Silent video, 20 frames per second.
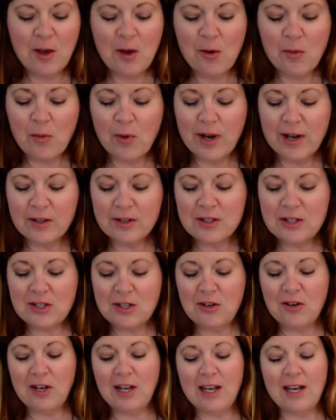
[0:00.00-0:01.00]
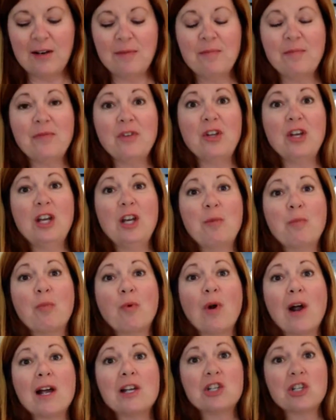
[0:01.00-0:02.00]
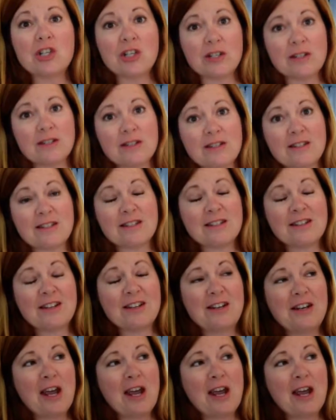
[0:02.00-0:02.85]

What else do you need? You need brushes.